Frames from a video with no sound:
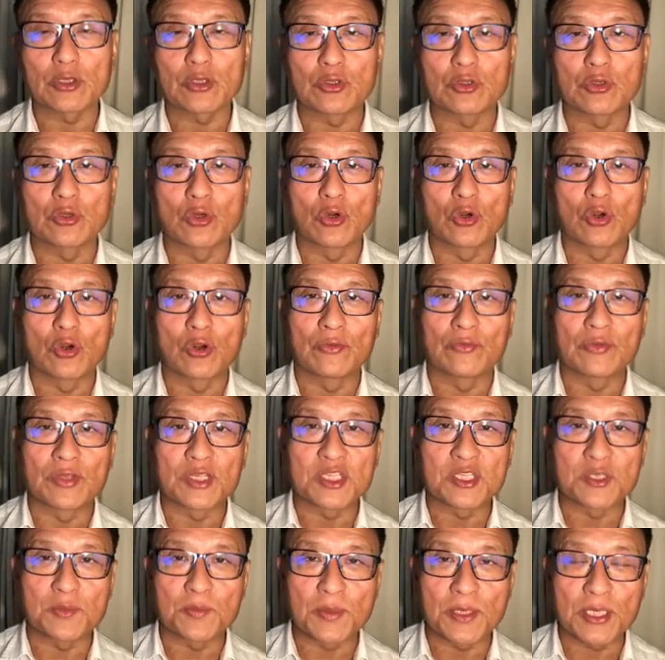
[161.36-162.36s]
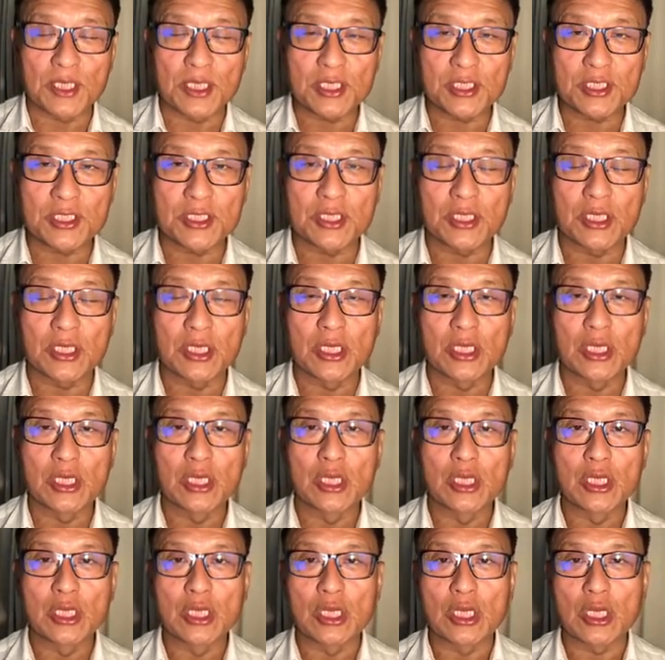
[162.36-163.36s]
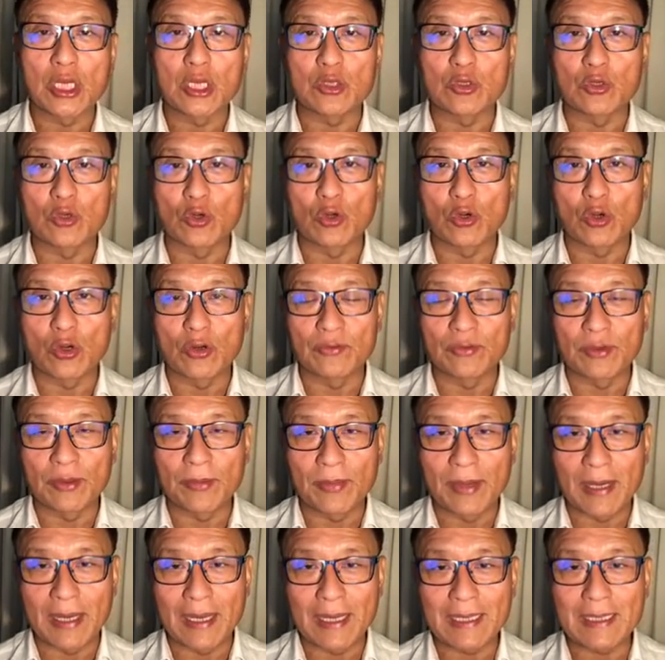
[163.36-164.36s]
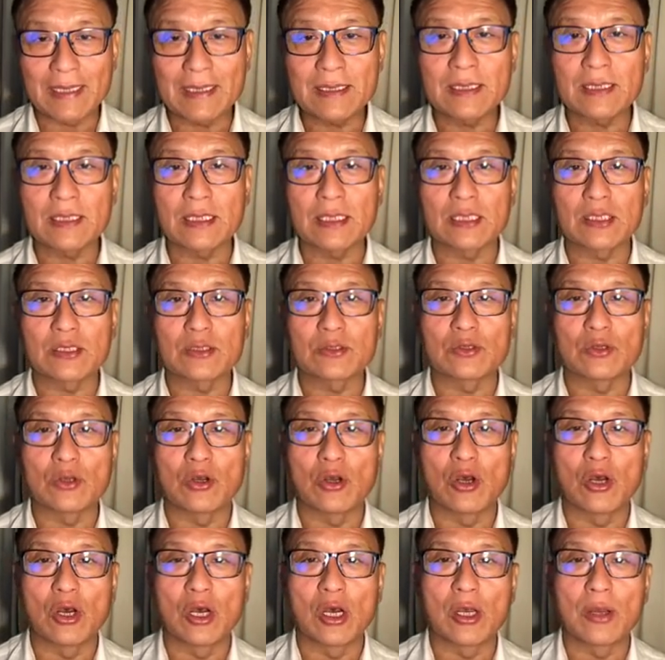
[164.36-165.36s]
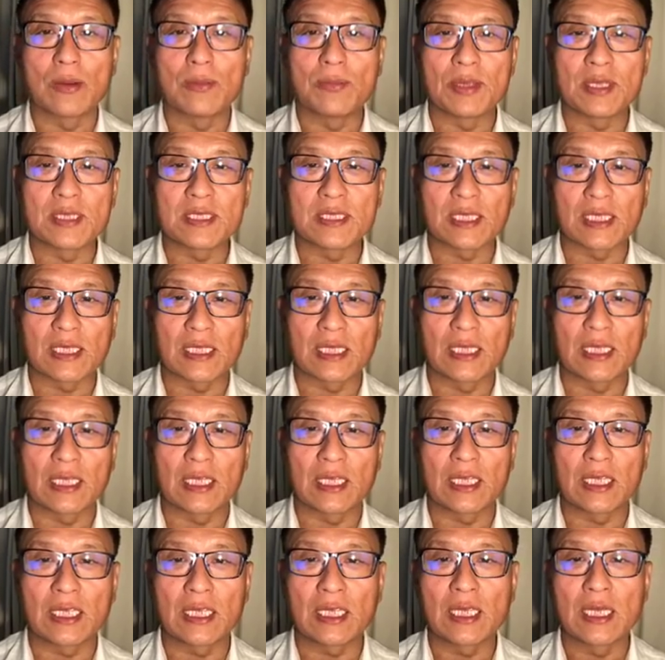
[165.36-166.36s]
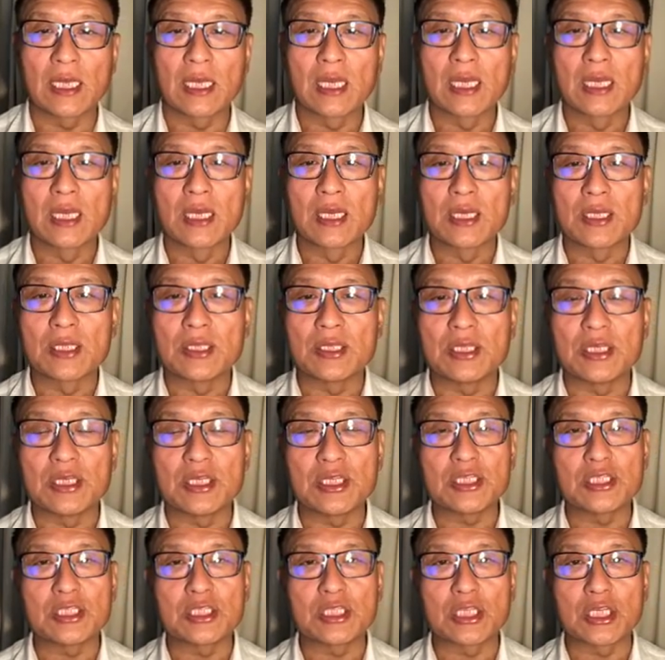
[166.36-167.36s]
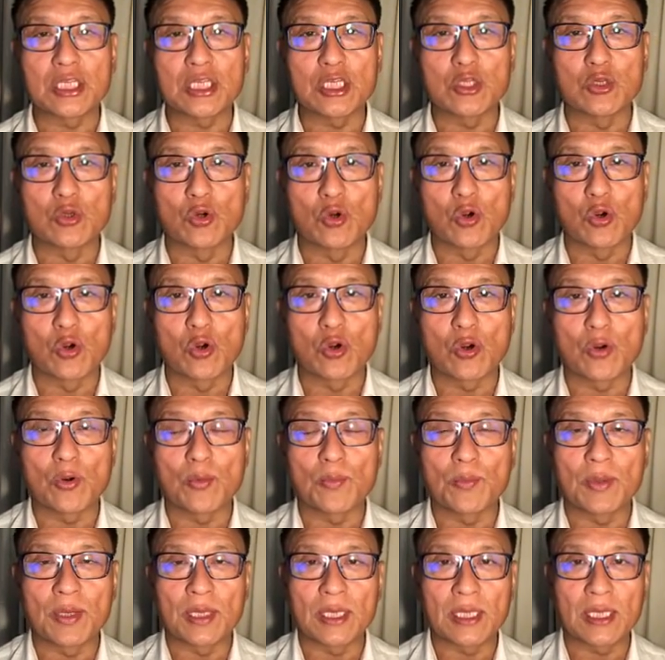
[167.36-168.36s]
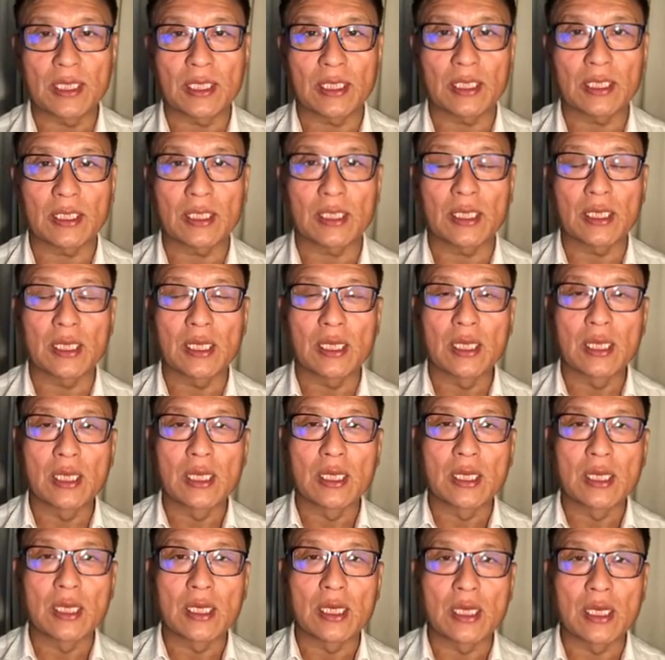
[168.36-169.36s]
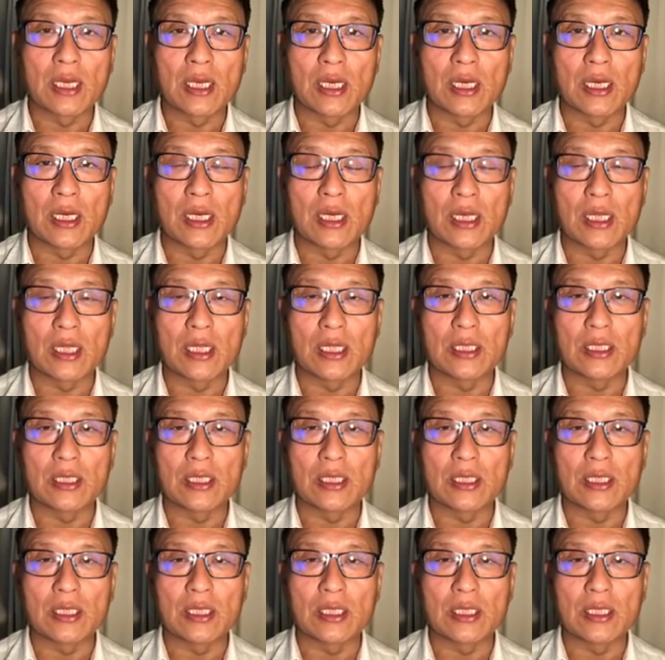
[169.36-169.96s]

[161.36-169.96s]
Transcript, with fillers: door of the speech door of the mind so basically these three door being uh,